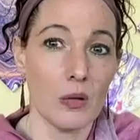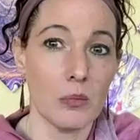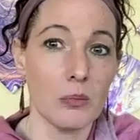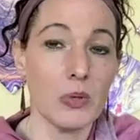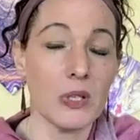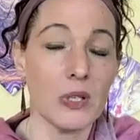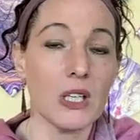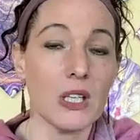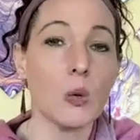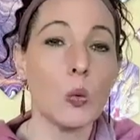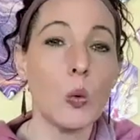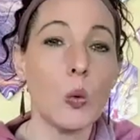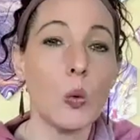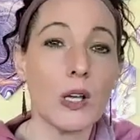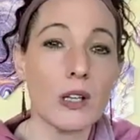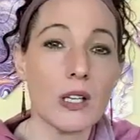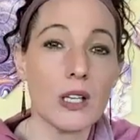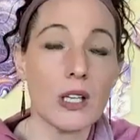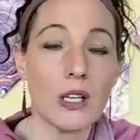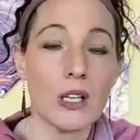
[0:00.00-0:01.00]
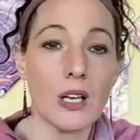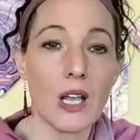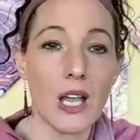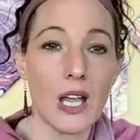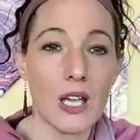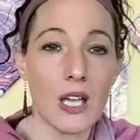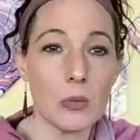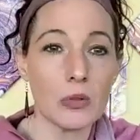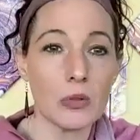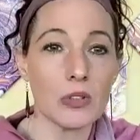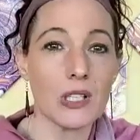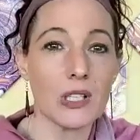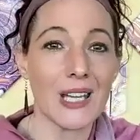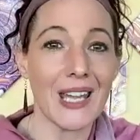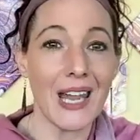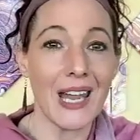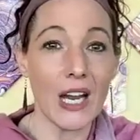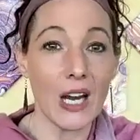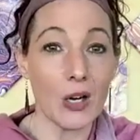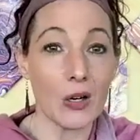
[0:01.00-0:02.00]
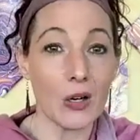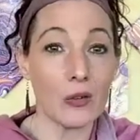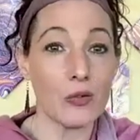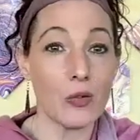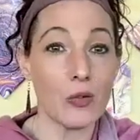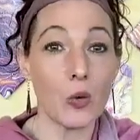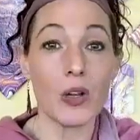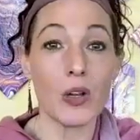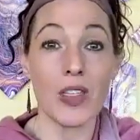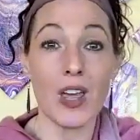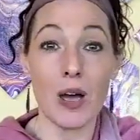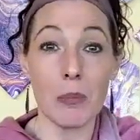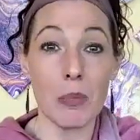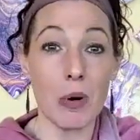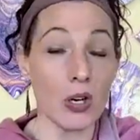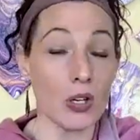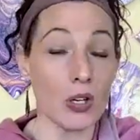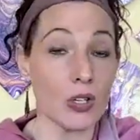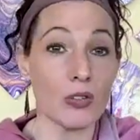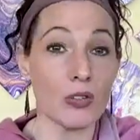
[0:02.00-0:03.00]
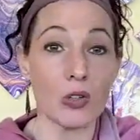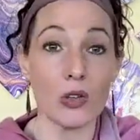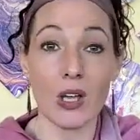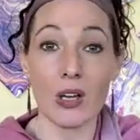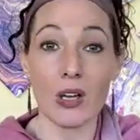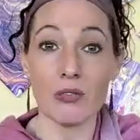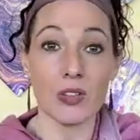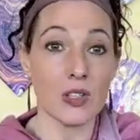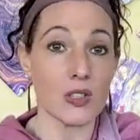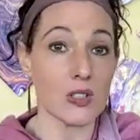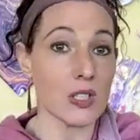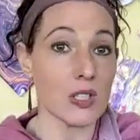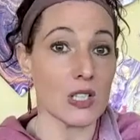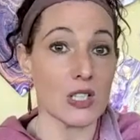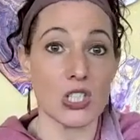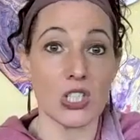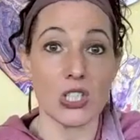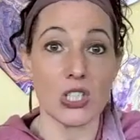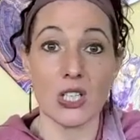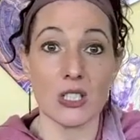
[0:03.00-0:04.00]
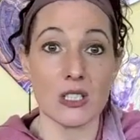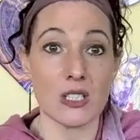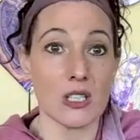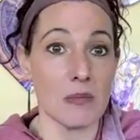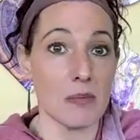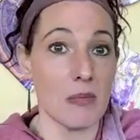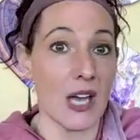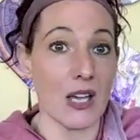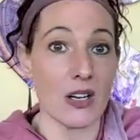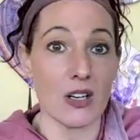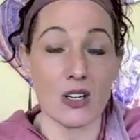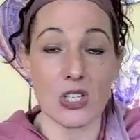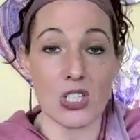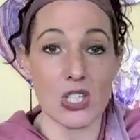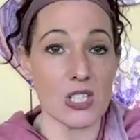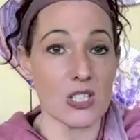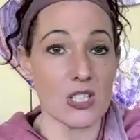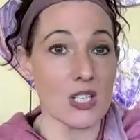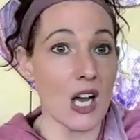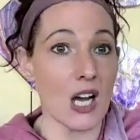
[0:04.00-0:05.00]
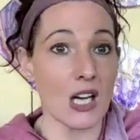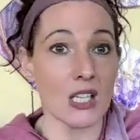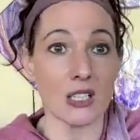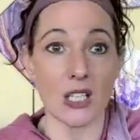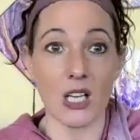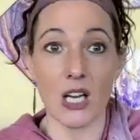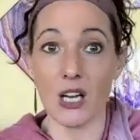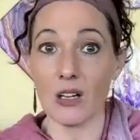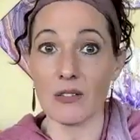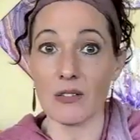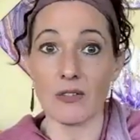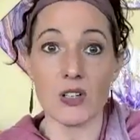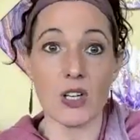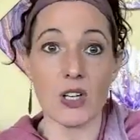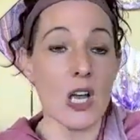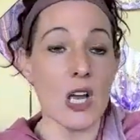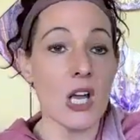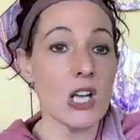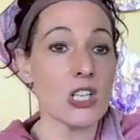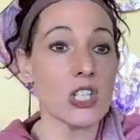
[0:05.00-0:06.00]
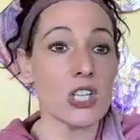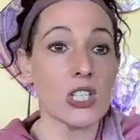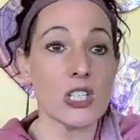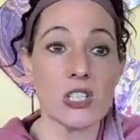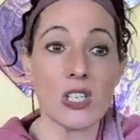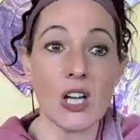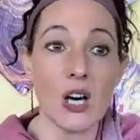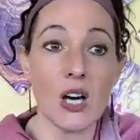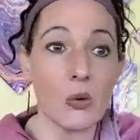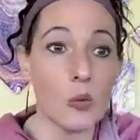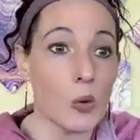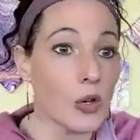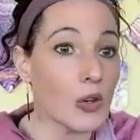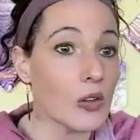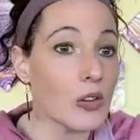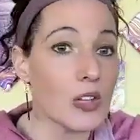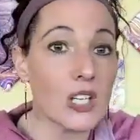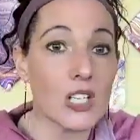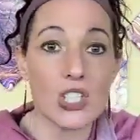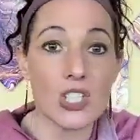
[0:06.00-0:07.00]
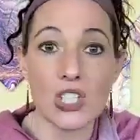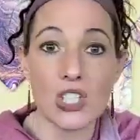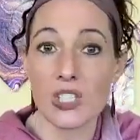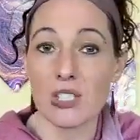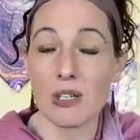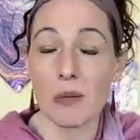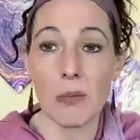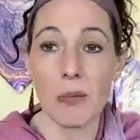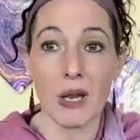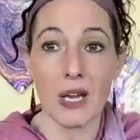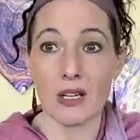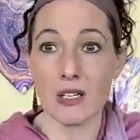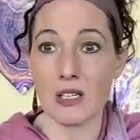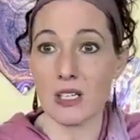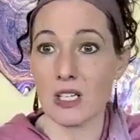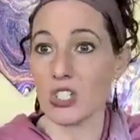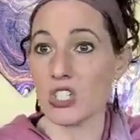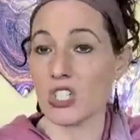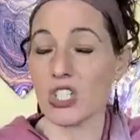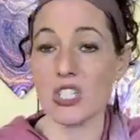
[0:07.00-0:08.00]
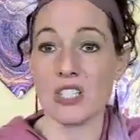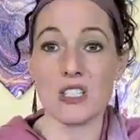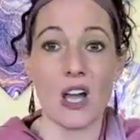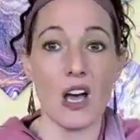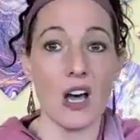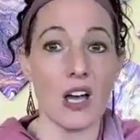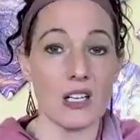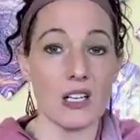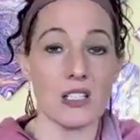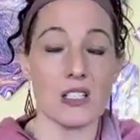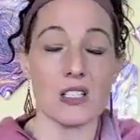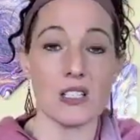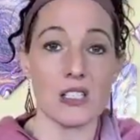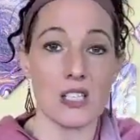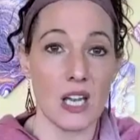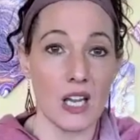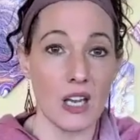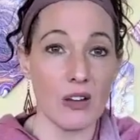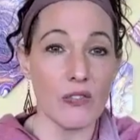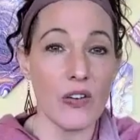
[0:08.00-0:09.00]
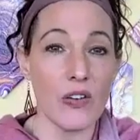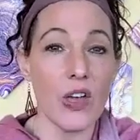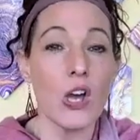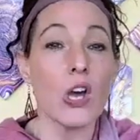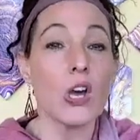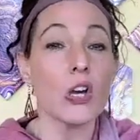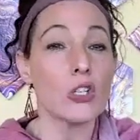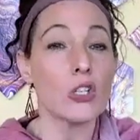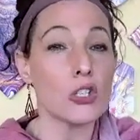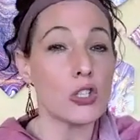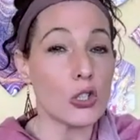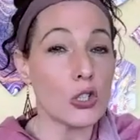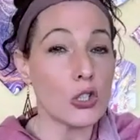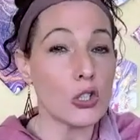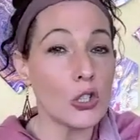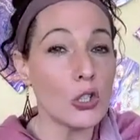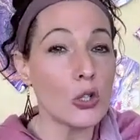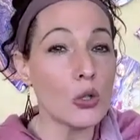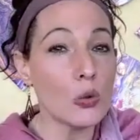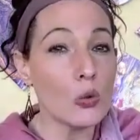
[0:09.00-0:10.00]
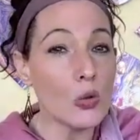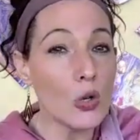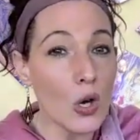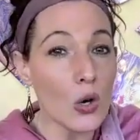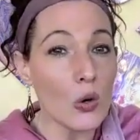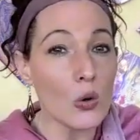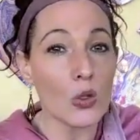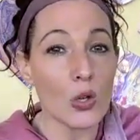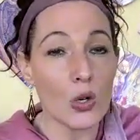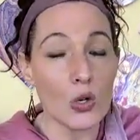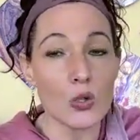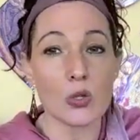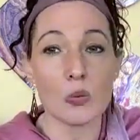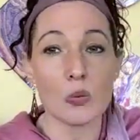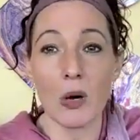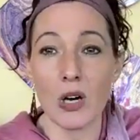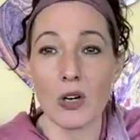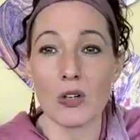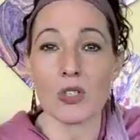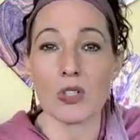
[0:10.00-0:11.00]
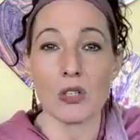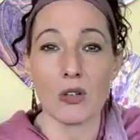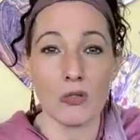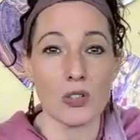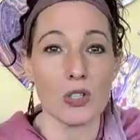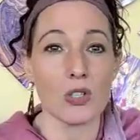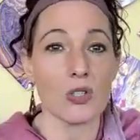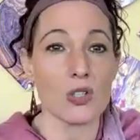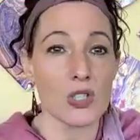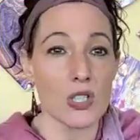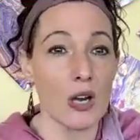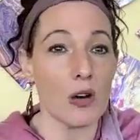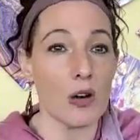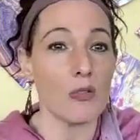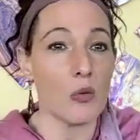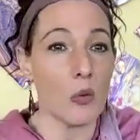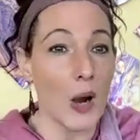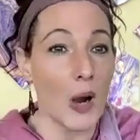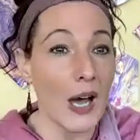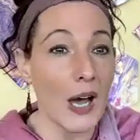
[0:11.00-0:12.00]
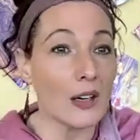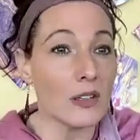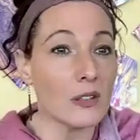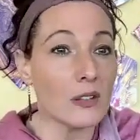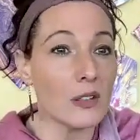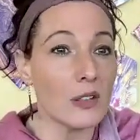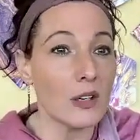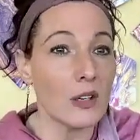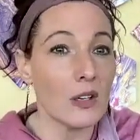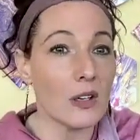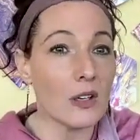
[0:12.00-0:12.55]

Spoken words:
being willing and able to care for that part of you that feels like she doesn't matter, she's not loved, she's not worthy, she's abandoned, she's unsafe. Do you know those parts of yourself well?